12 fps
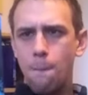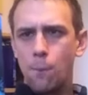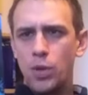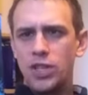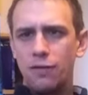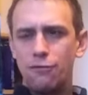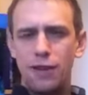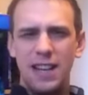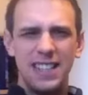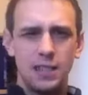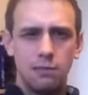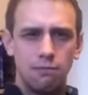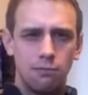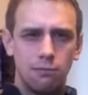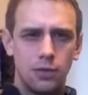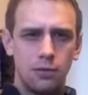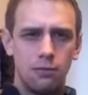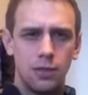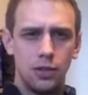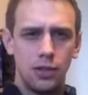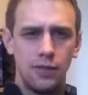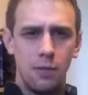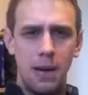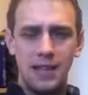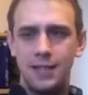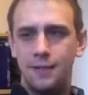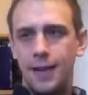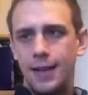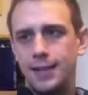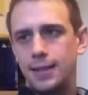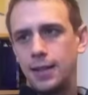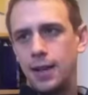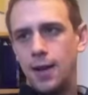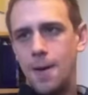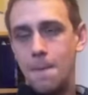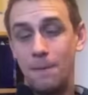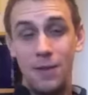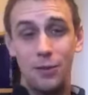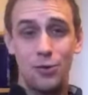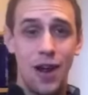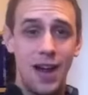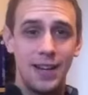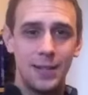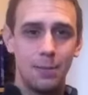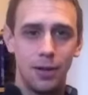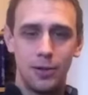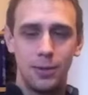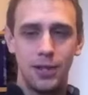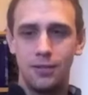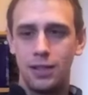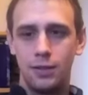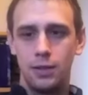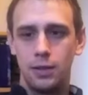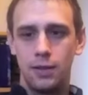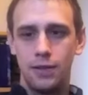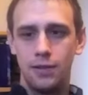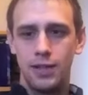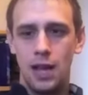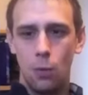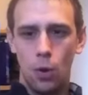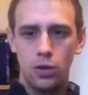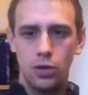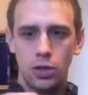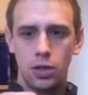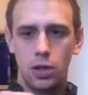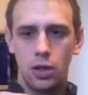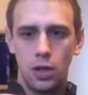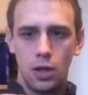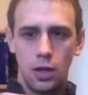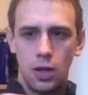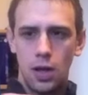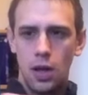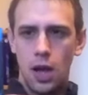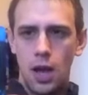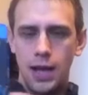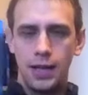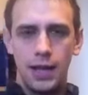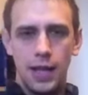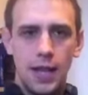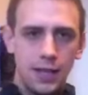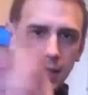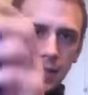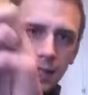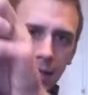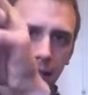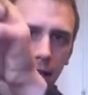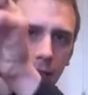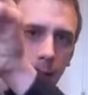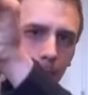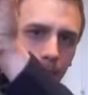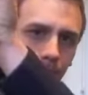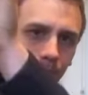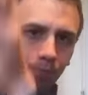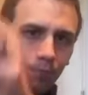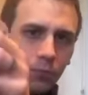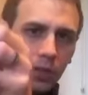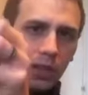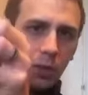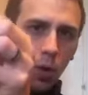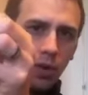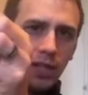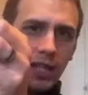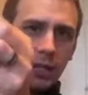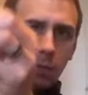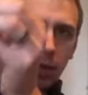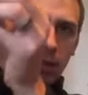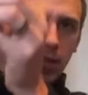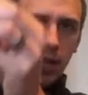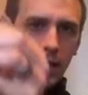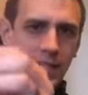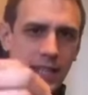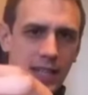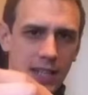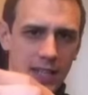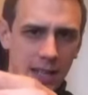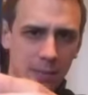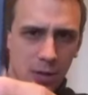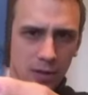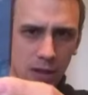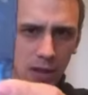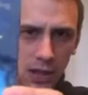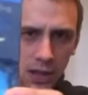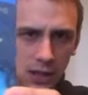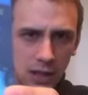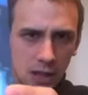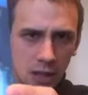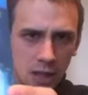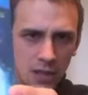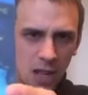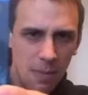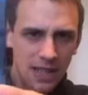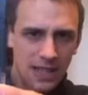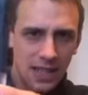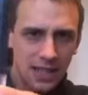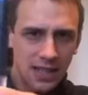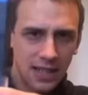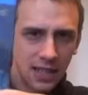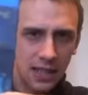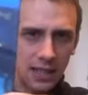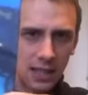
which I've read doesn't give the best effect. I've never tried it, to be honest with you. I've never sat and watched anything like that. This is the it's one disc, but it's the lenticular slipcover. It's not the best lenticular